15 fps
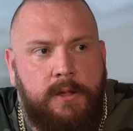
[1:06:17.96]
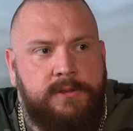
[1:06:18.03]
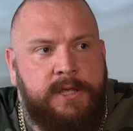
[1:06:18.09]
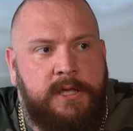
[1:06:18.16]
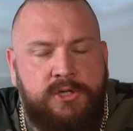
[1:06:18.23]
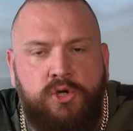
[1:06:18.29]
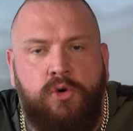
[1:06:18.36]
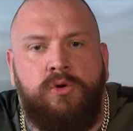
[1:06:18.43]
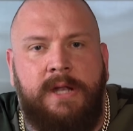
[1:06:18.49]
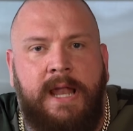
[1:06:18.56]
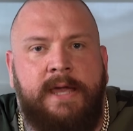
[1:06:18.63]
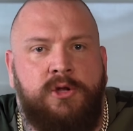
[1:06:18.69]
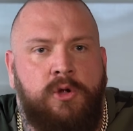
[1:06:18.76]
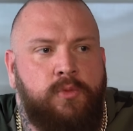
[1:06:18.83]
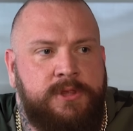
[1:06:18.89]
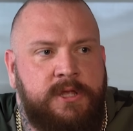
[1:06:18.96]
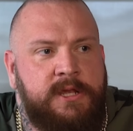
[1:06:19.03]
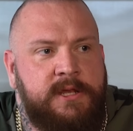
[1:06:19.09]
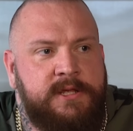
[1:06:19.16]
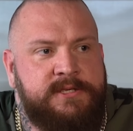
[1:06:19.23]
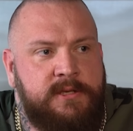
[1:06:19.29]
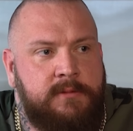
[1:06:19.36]
They don't line up with an
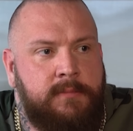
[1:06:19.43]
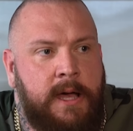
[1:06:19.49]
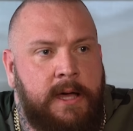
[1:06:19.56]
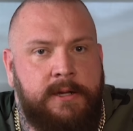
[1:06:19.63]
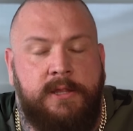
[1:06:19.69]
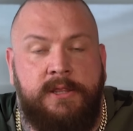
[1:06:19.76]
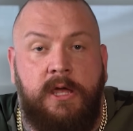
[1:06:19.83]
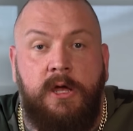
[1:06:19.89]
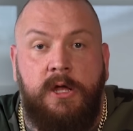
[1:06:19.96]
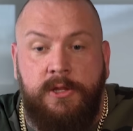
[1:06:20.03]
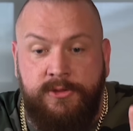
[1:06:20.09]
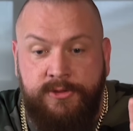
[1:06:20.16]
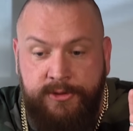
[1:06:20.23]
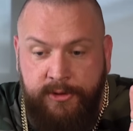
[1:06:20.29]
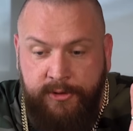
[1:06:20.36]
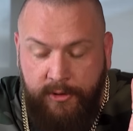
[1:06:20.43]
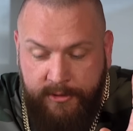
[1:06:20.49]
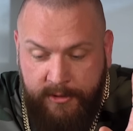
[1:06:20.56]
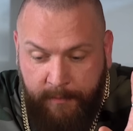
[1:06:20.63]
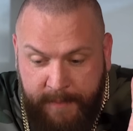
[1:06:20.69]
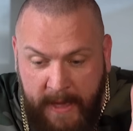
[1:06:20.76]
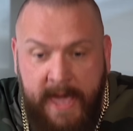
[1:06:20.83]
innocent man.
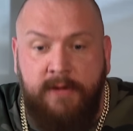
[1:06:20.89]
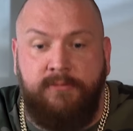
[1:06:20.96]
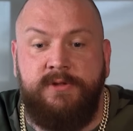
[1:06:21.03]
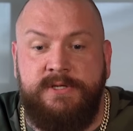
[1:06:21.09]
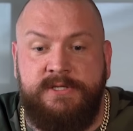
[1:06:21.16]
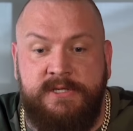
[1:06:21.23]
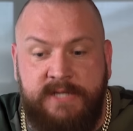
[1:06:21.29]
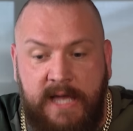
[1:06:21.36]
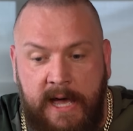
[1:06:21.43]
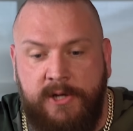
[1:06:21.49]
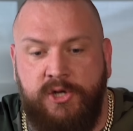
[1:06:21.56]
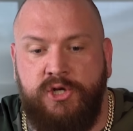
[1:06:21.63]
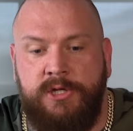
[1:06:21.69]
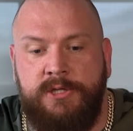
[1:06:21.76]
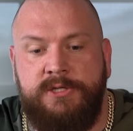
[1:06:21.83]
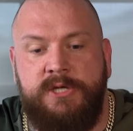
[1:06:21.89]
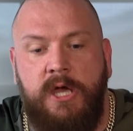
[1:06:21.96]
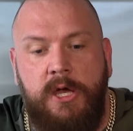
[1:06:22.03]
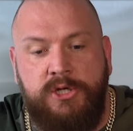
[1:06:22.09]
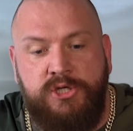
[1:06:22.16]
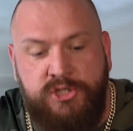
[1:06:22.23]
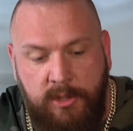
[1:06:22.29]
The parents' actions,
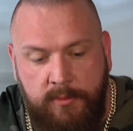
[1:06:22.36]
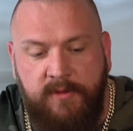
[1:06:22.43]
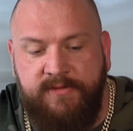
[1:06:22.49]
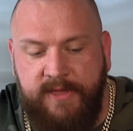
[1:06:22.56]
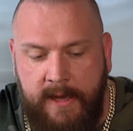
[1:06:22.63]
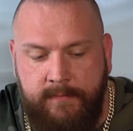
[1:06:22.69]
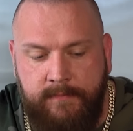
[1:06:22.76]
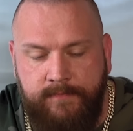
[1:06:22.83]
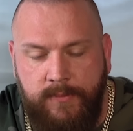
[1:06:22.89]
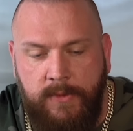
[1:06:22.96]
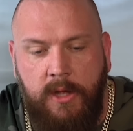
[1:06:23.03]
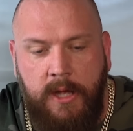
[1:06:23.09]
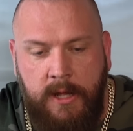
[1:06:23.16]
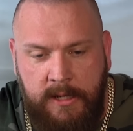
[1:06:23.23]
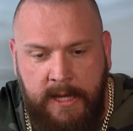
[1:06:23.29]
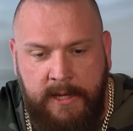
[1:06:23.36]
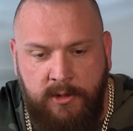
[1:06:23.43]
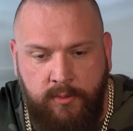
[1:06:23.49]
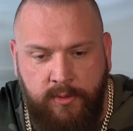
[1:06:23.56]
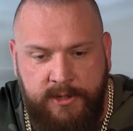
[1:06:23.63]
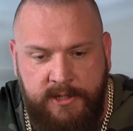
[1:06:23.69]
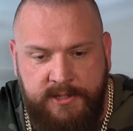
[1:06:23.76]
some of them line
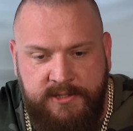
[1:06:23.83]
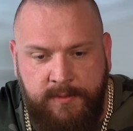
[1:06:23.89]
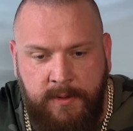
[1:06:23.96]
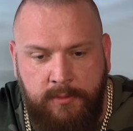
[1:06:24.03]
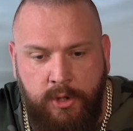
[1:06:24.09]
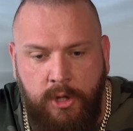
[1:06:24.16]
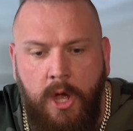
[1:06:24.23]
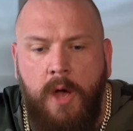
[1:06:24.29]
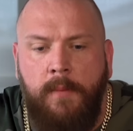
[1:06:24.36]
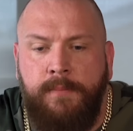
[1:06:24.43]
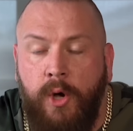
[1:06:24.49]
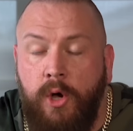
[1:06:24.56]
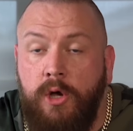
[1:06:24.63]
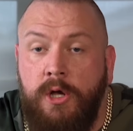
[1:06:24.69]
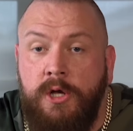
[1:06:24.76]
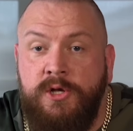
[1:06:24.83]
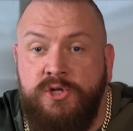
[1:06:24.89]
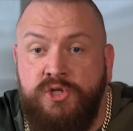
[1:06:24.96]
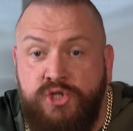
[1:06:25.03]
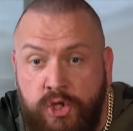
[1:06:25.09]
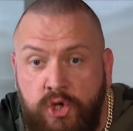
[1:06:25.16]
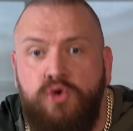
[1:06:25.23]
up with innocent people, but
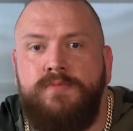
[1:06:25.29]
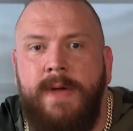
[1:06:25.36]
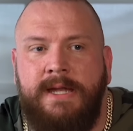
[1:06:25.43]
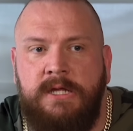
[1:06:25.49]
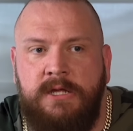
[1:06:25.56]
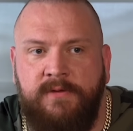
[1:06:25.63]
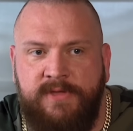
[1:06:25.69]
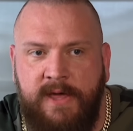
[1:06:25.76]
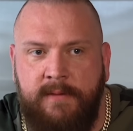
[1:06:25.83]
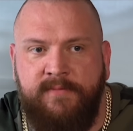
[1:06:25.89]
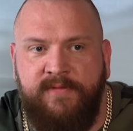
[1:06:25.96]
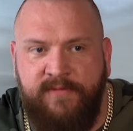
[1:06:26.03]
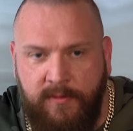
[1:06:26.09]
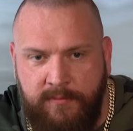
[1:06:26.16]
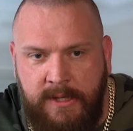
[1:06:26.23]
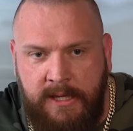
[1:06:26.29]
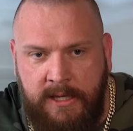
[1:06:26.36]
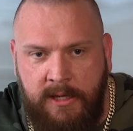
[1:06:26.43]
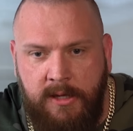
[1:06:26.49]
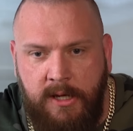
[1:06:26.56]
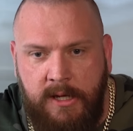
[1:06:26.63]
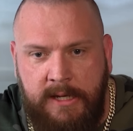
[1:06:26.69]
too many of them, for
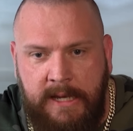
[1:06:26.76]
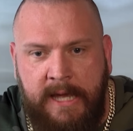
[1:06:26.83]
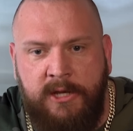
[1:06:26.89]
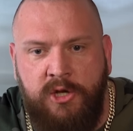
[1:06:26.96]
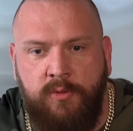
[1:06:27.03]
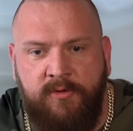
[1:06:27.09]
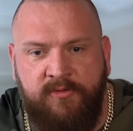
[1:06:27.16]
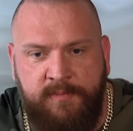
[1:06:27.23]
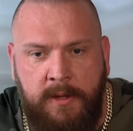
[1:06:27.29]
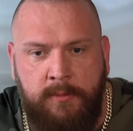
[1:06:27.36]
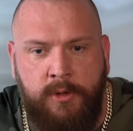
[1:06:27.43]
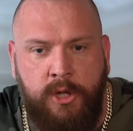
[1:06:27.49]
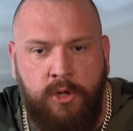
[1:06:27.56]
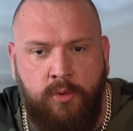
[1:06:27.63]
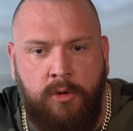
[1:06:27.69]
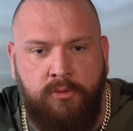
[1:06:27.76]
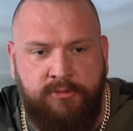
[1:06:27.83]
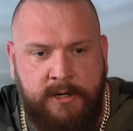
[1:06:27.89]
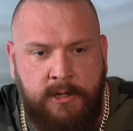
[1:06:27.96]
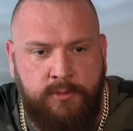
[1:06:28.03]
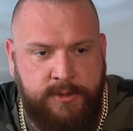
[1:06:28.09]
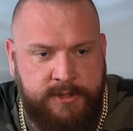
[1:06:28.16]
me, line up with people who are
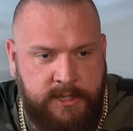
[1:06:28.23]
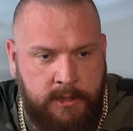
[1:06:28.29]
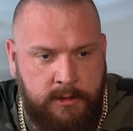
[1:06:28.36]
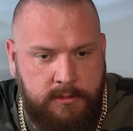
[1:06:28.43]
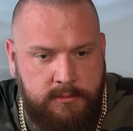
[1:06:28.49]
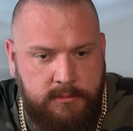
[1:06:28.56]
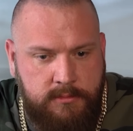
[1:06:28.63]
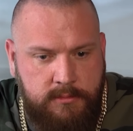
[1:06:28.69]
riddled with guilt.